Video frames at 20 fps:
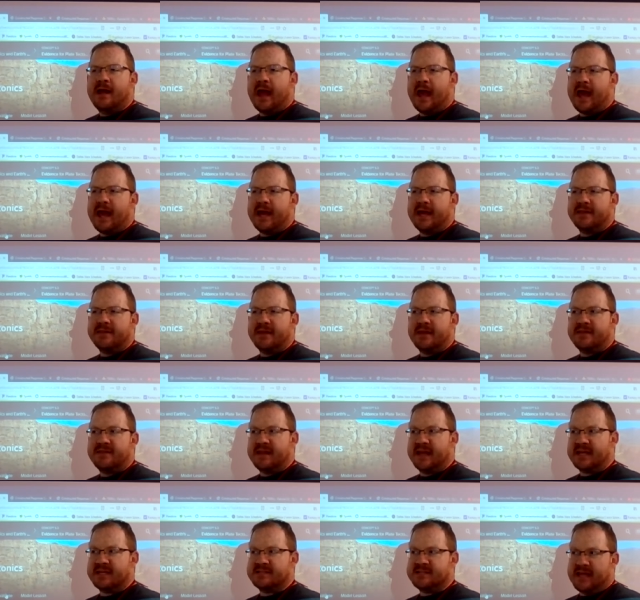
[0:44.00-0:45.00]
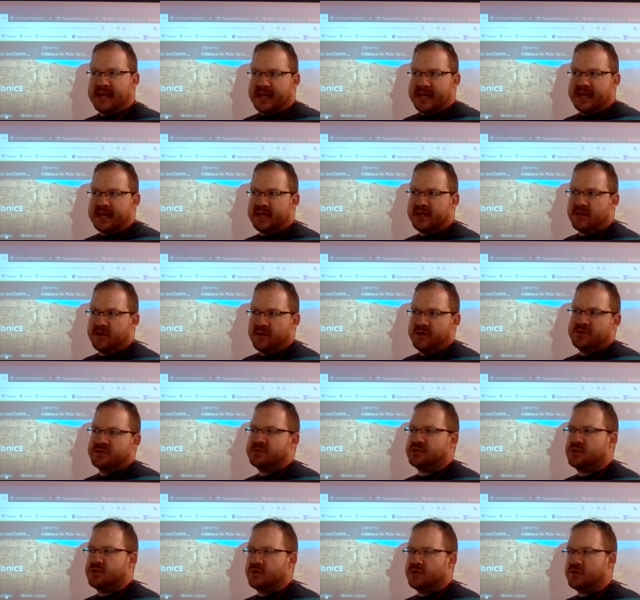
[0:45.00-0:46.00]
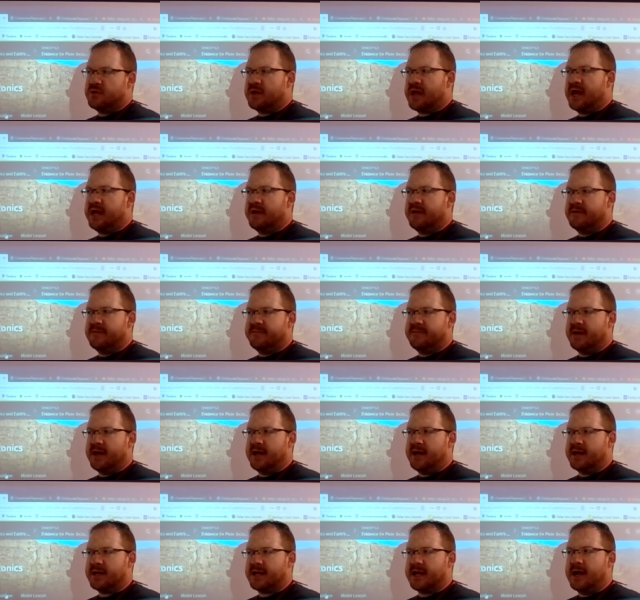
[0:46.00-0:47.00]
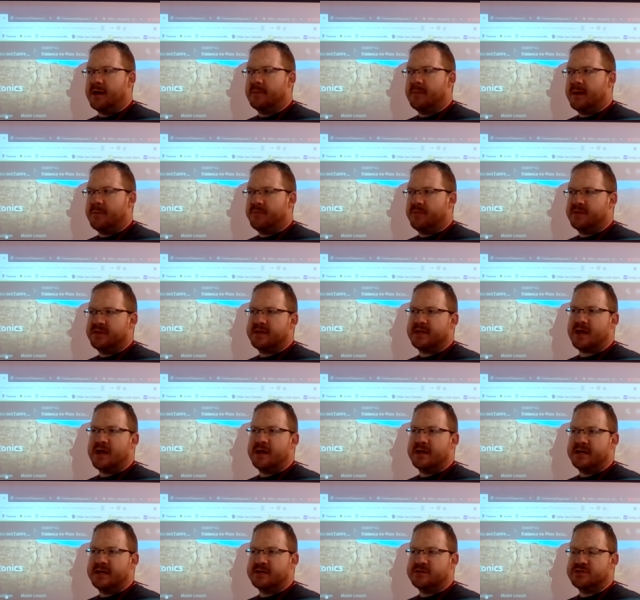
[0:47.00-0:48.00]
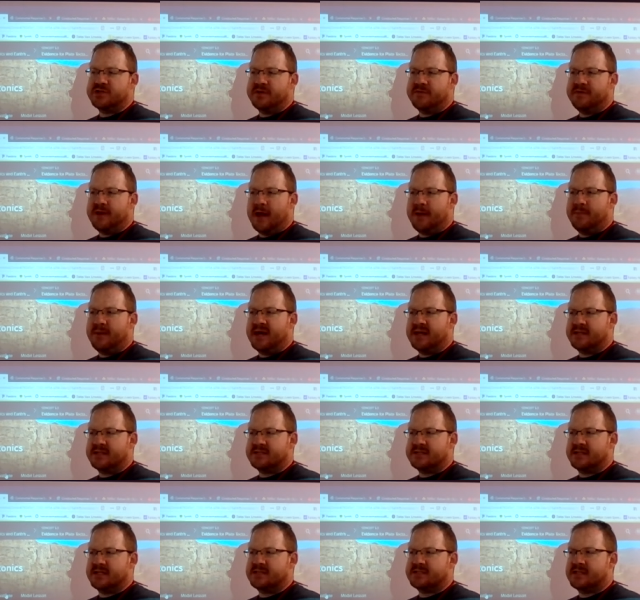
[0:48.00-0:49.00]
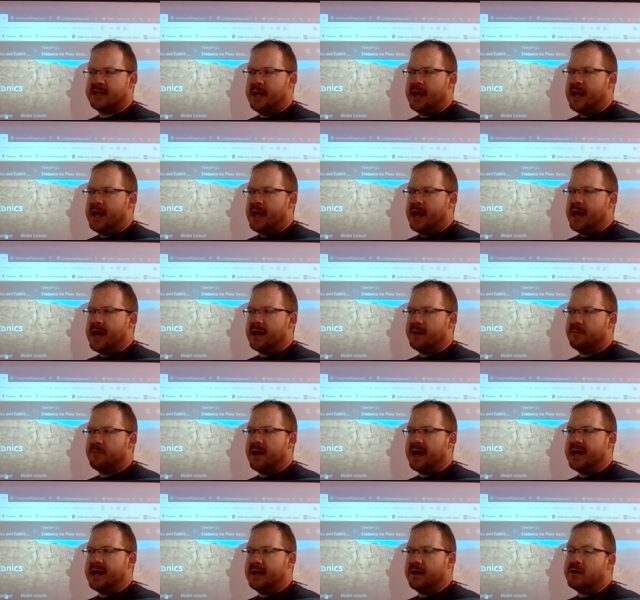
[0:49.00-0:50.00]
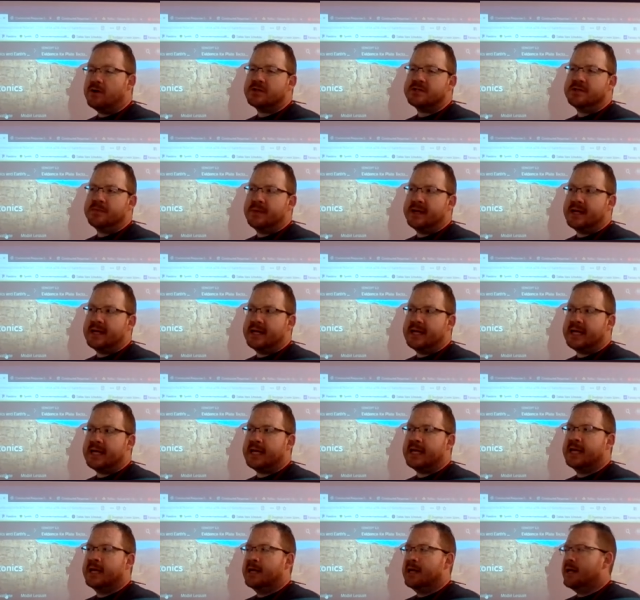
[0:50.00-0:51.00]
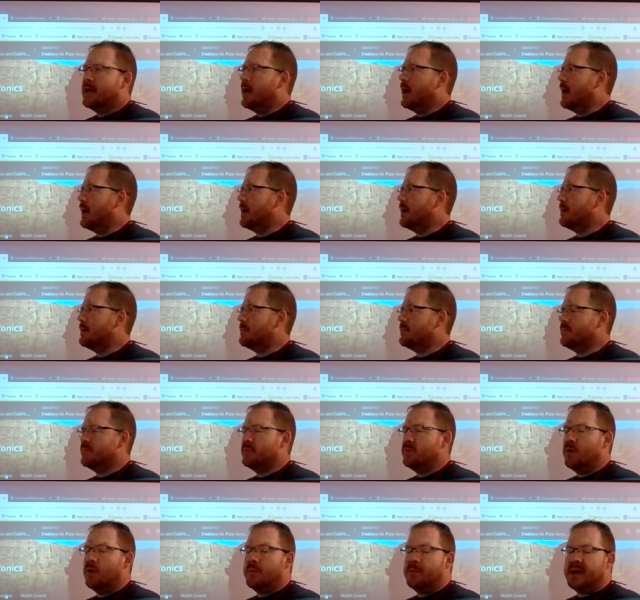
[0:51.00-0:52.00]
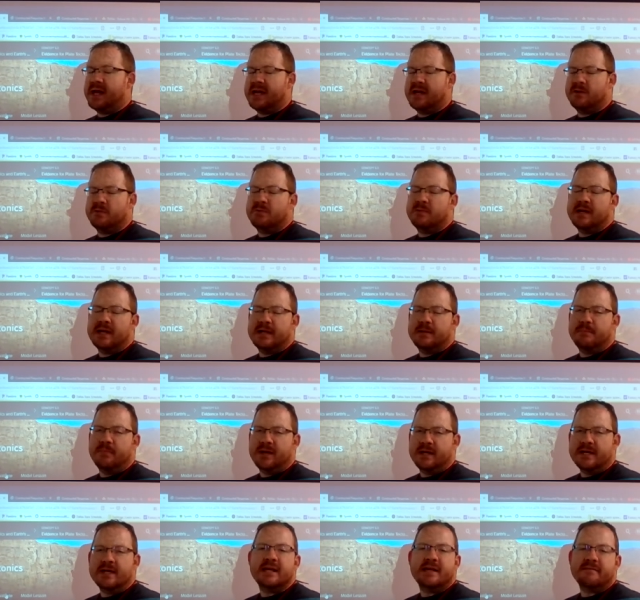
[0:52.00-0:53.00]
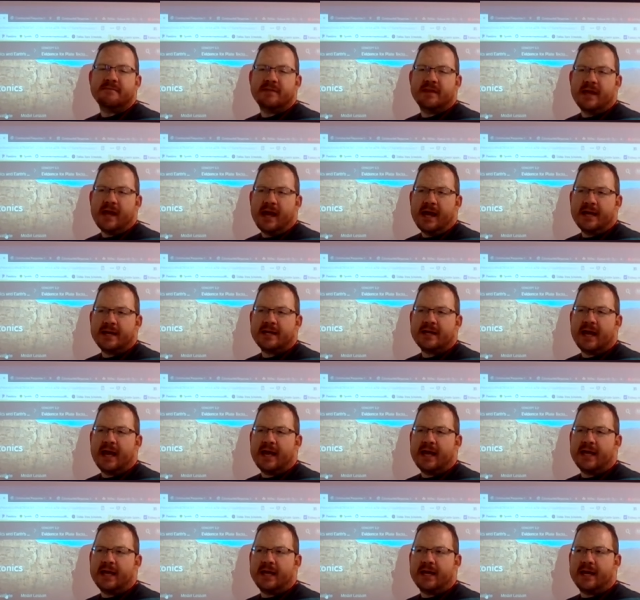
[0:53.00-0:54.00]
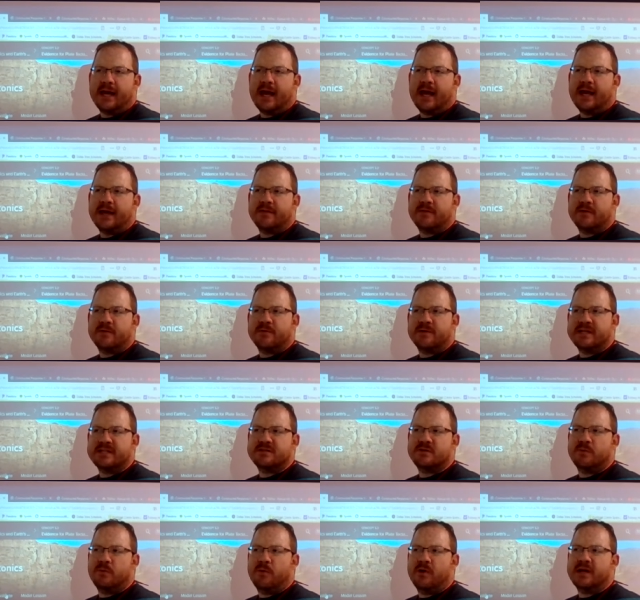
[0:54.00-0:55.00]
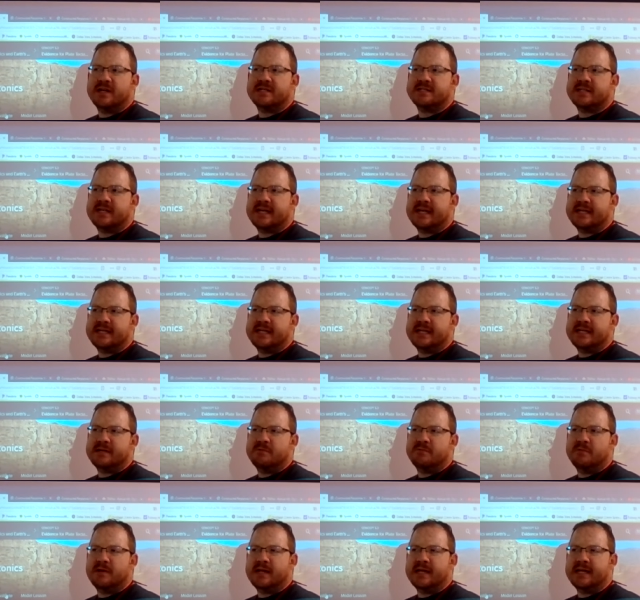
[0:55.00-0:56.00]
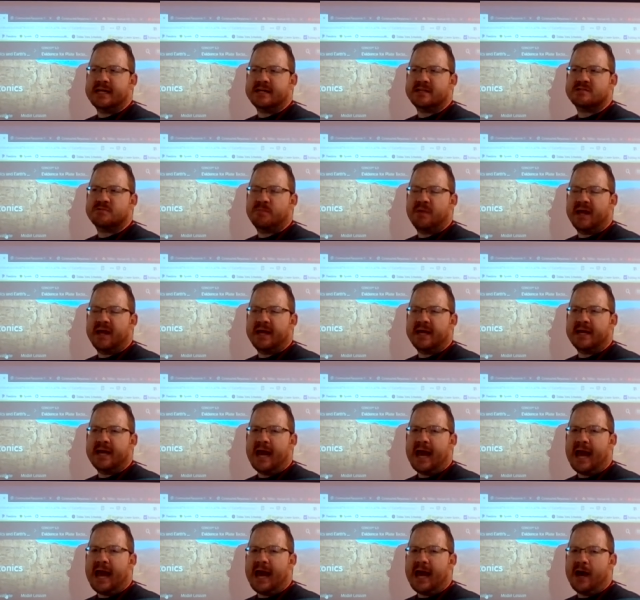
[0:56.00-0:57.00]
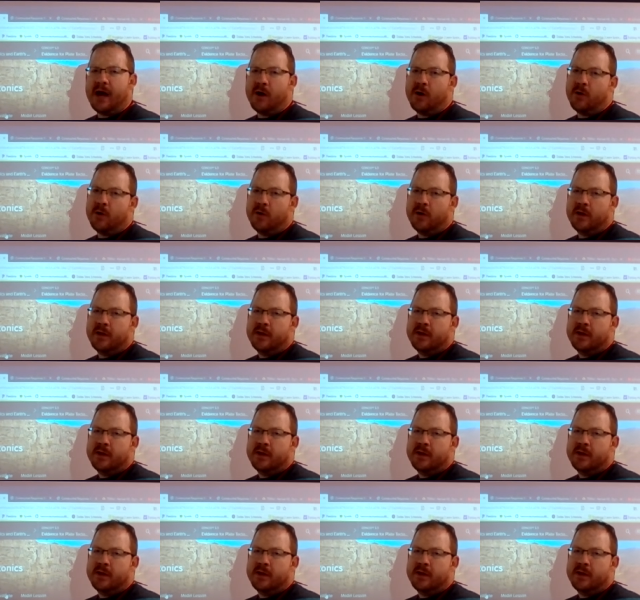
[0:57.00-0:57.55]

and the things that he used to kind of uh, come up with the continental drift hypothesis, and why ultimately um, nobody really believed that. And and the reason was he didn't really explain how